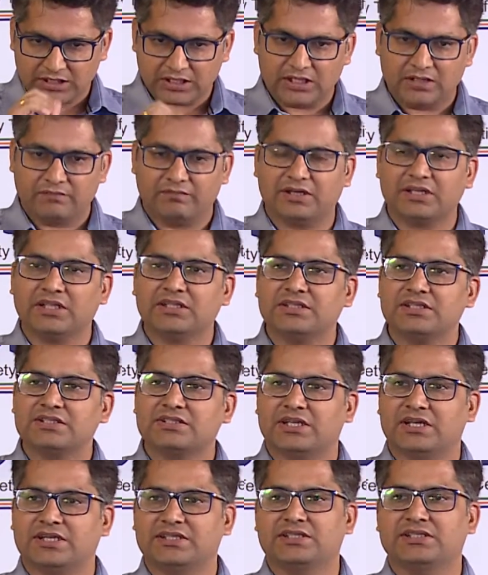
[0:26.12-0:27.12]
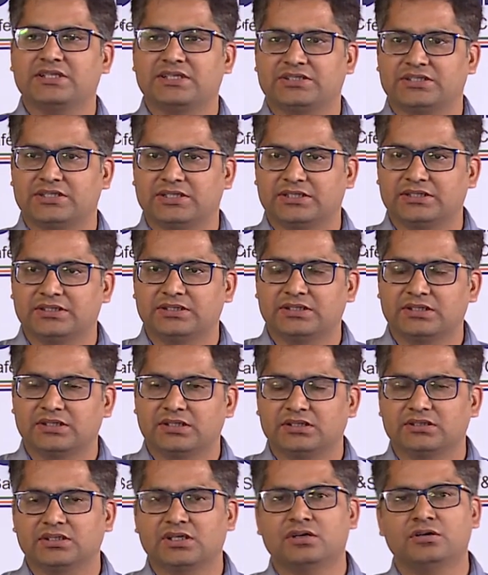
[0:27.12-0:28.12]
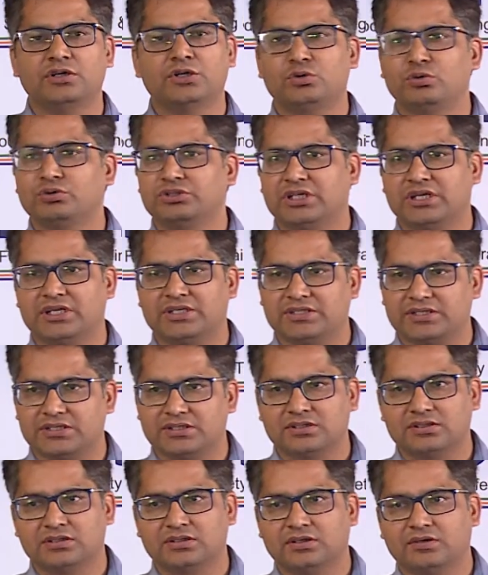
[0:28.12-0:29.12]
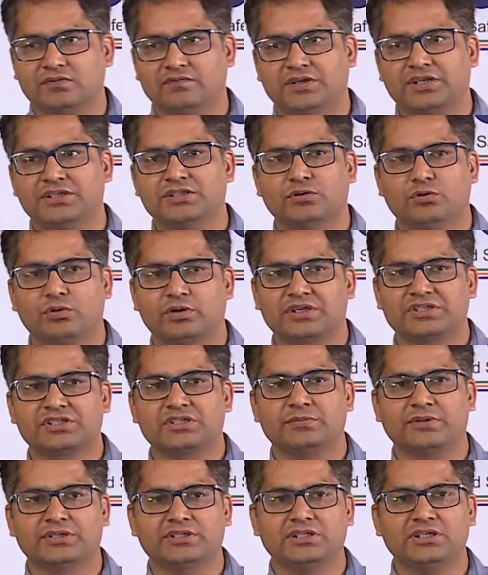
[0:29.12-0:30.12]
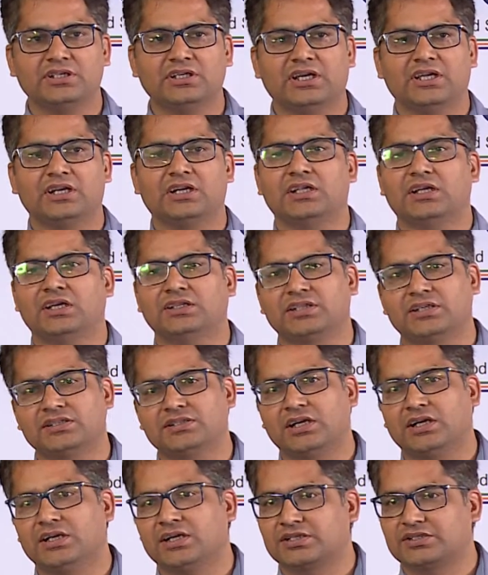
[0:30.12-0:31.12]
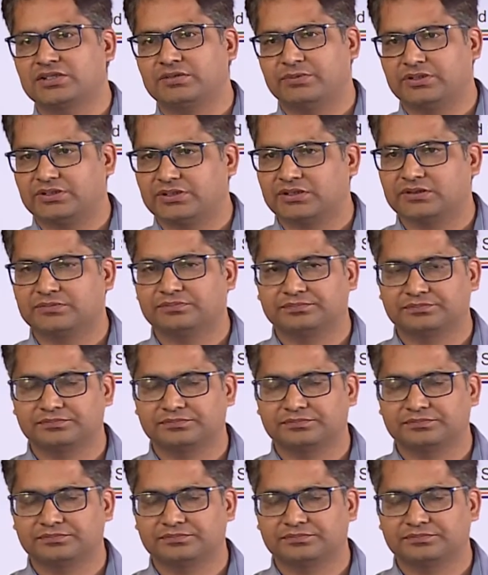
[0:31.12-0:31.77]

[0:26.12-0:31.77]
What are these challenges actually? There are only two challenges. One is overestimation and other is underestimation.